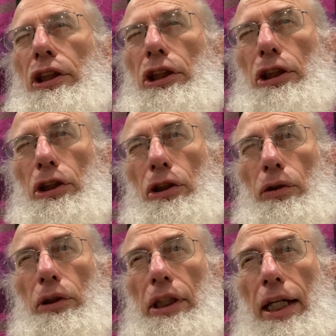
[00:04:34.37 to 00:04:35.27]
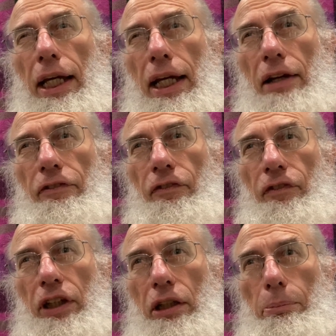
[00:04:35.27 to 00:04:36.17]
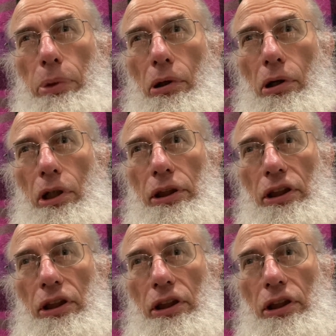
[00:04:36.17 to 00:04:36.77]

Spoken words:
2.5 feet apart.